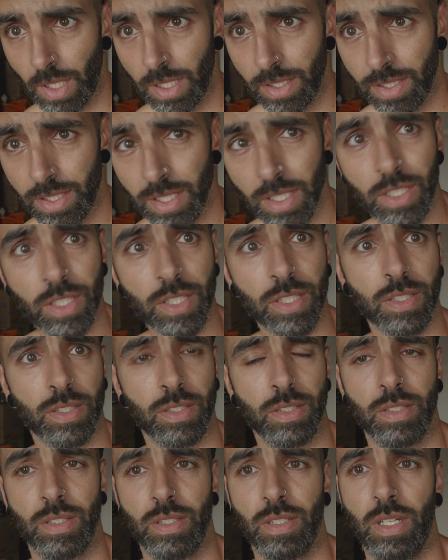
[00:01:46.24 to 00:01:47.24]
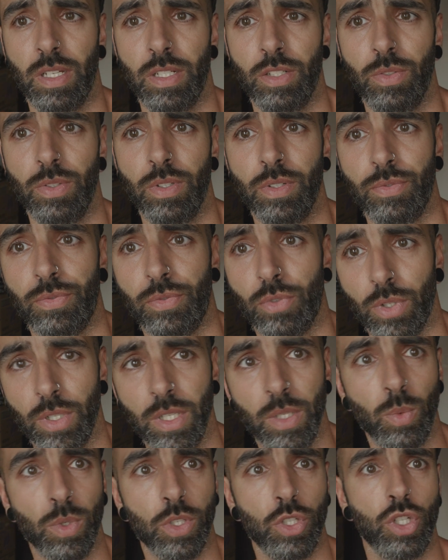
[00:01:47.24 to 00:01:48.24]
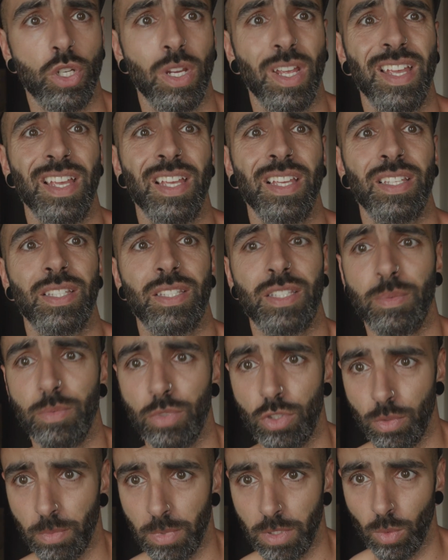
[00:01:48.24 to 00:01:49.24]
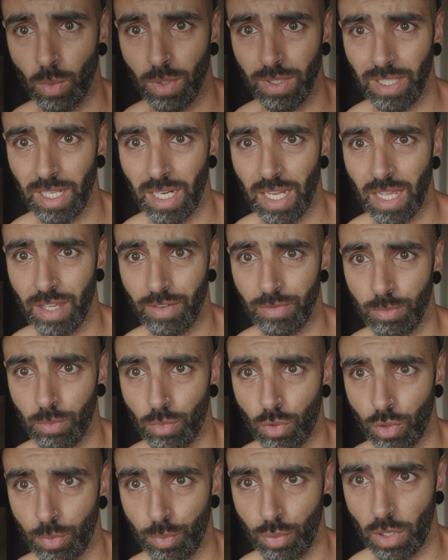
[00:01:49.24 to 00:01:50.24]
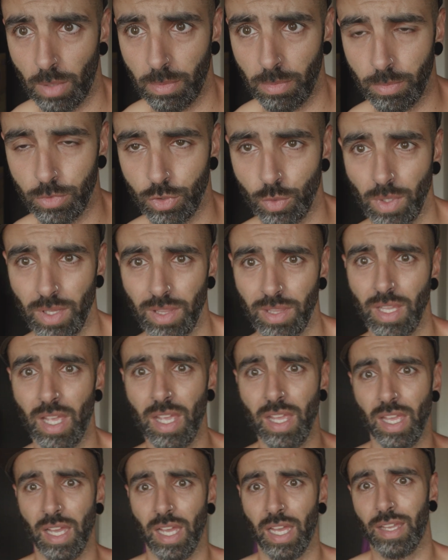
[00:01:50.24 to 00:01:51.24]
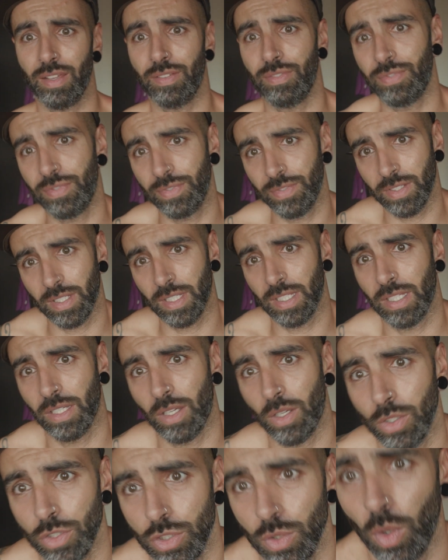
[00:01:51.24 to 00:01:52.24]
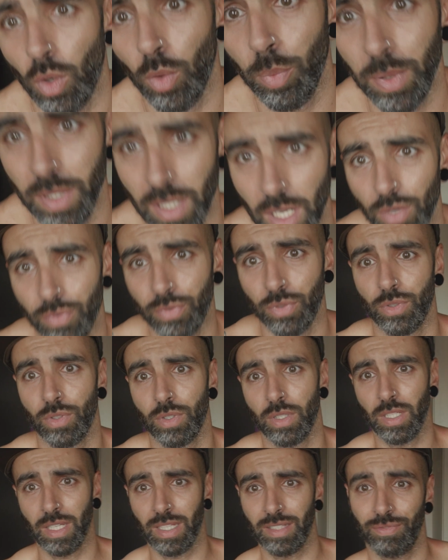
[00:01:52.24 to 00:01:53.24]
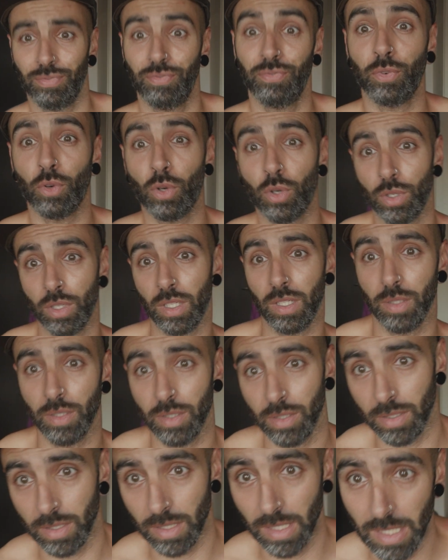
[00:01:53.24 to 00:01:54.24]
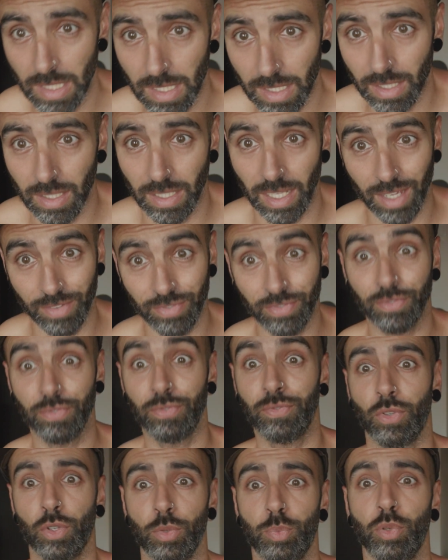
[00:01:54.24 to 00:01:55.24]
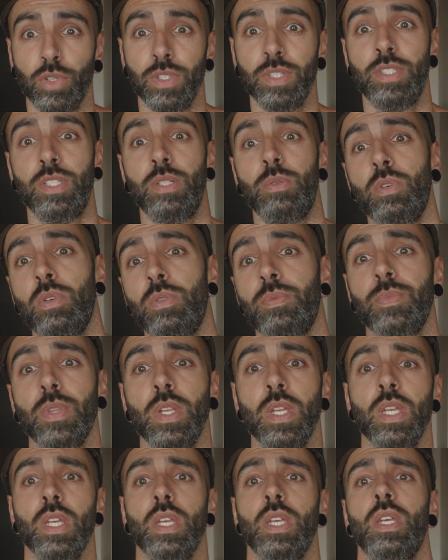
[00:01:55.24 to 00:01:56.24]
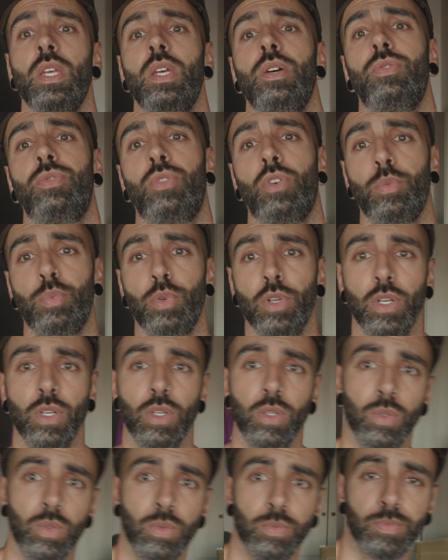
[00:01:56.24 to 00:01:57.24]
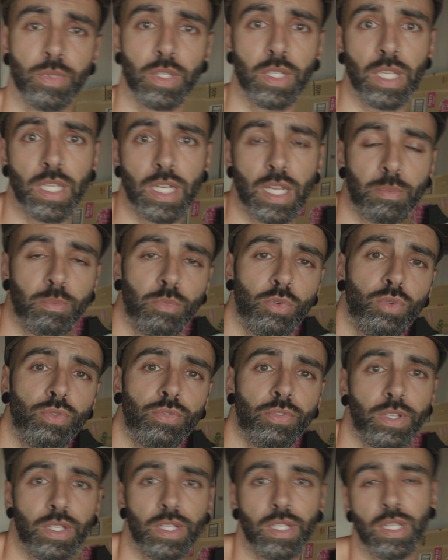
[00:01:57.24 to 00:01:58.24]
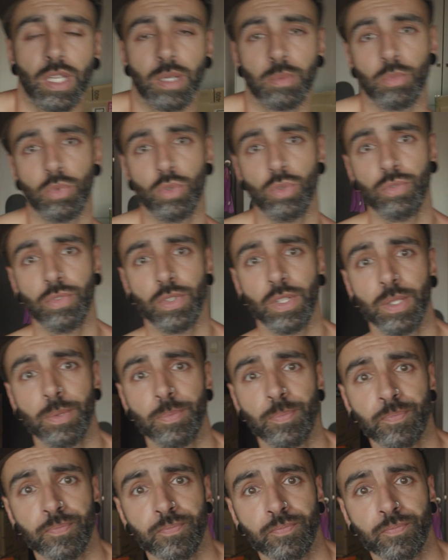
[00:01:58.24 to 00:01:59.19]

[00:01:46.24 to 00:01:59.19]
640, which seems to be the one that I have more problems with. I've also opened now for at f4.0, 4.0. Again, I'm moving.